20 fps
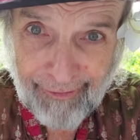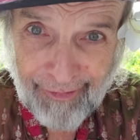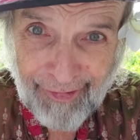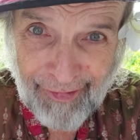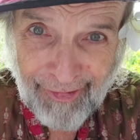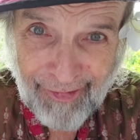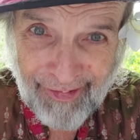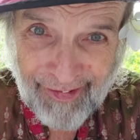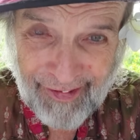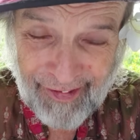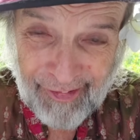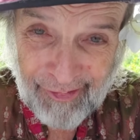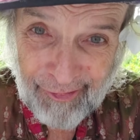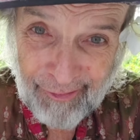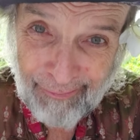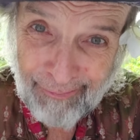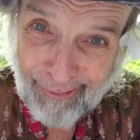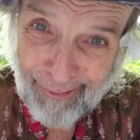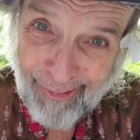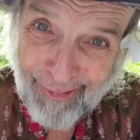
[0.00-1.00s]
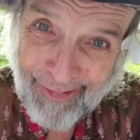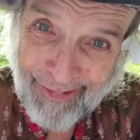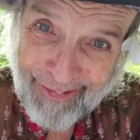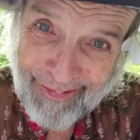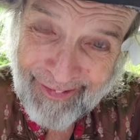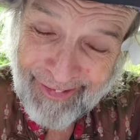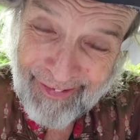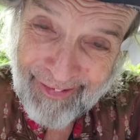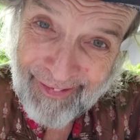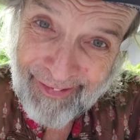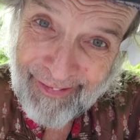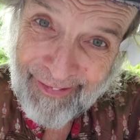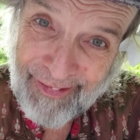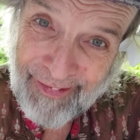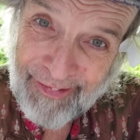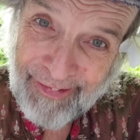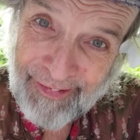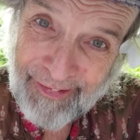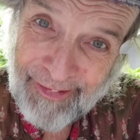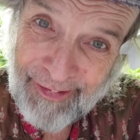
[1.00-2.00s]
to exploit
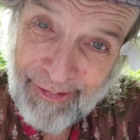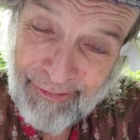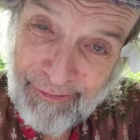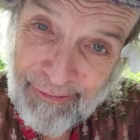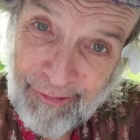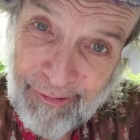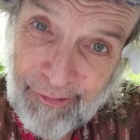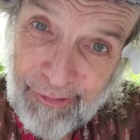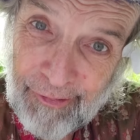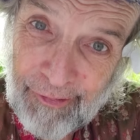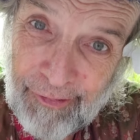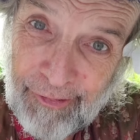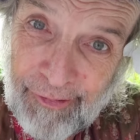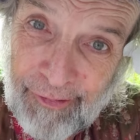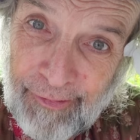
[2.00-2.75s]
this difference.